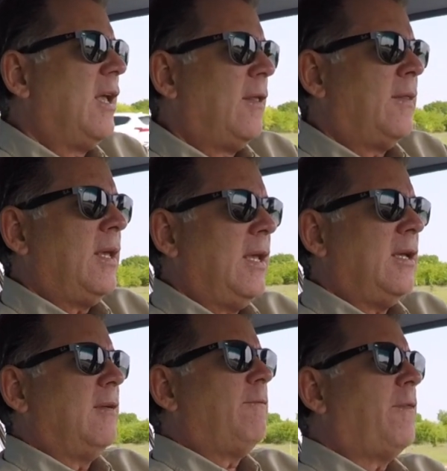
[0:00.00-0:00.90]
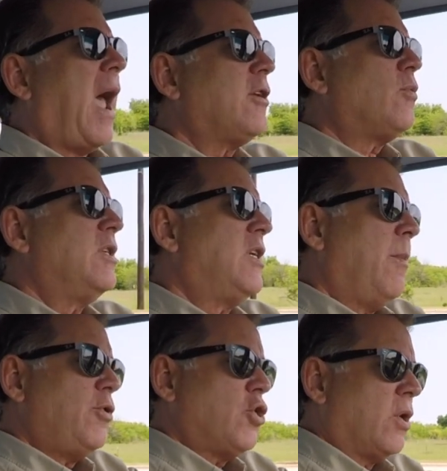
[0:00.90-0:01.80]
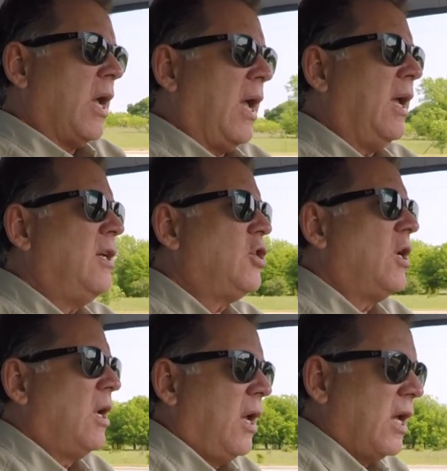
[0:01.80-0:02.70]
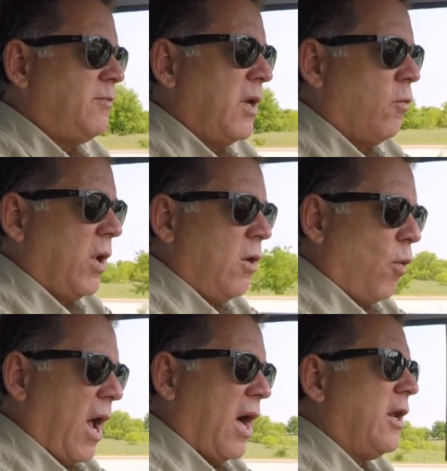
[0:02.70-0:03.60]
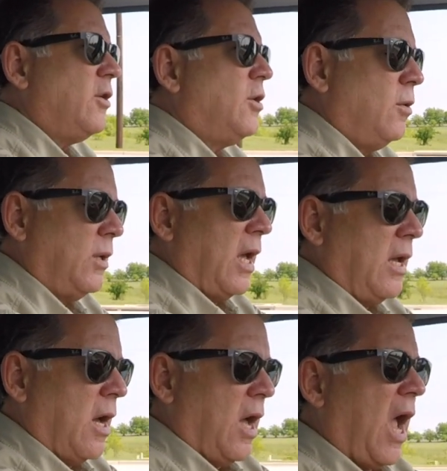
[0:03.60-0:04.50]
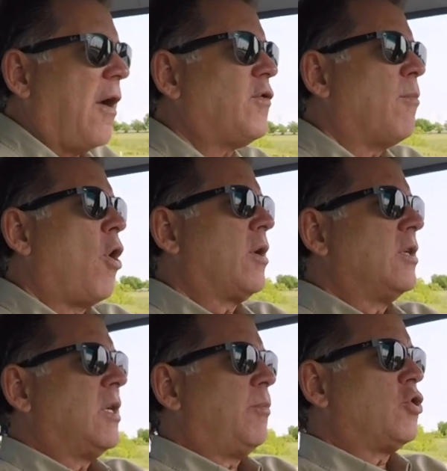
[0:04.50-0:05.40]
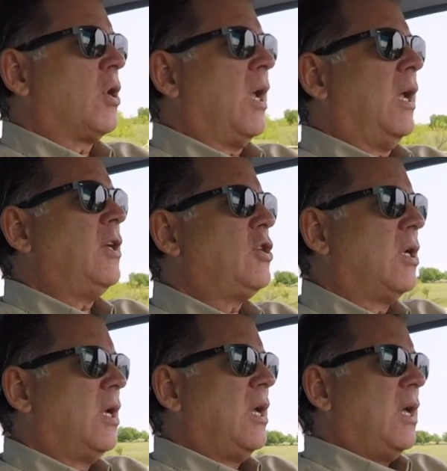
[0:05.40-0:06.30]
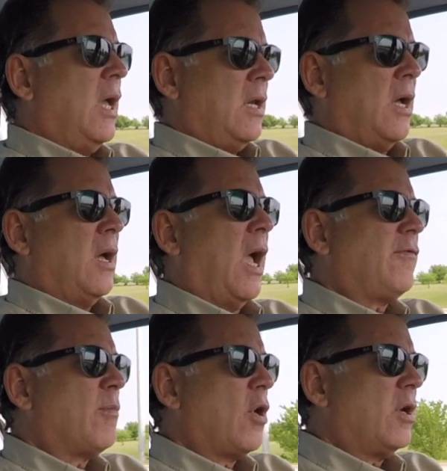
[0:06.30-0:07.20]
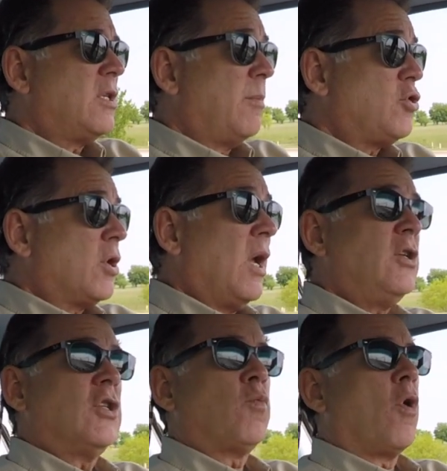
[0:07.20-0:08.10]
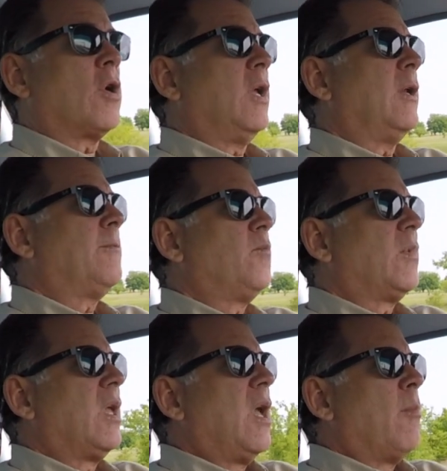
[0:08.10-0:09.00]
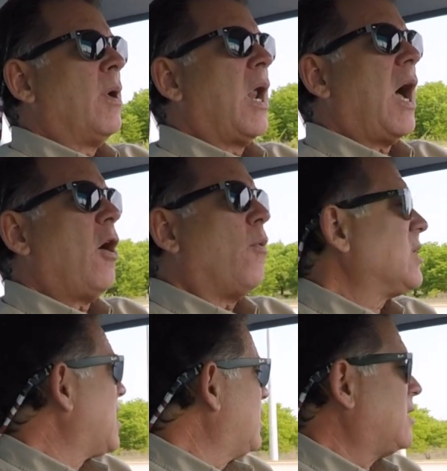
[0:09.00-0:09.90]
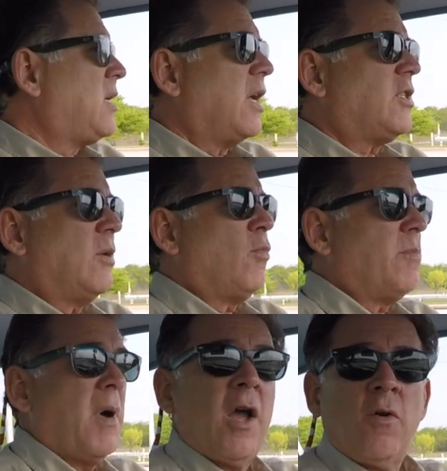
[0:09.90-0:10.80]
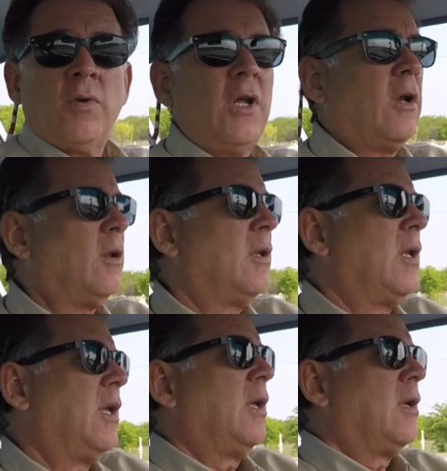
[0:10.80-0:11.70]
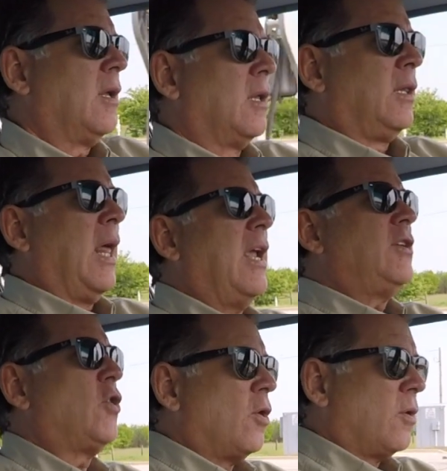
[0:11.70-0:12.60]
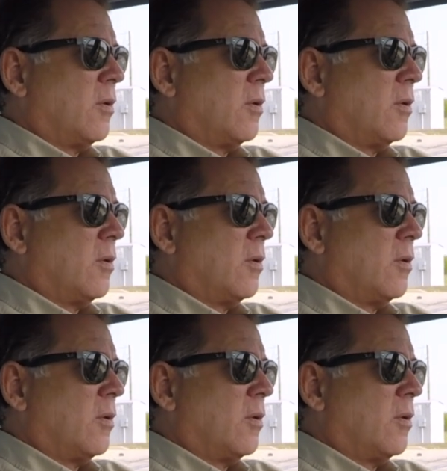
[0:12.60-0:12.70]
the factory temperature gauge has been rerouted to a aftermarket temperature gauge, and aftermarket temperature gauge is working. But I always like to test them with my own little laser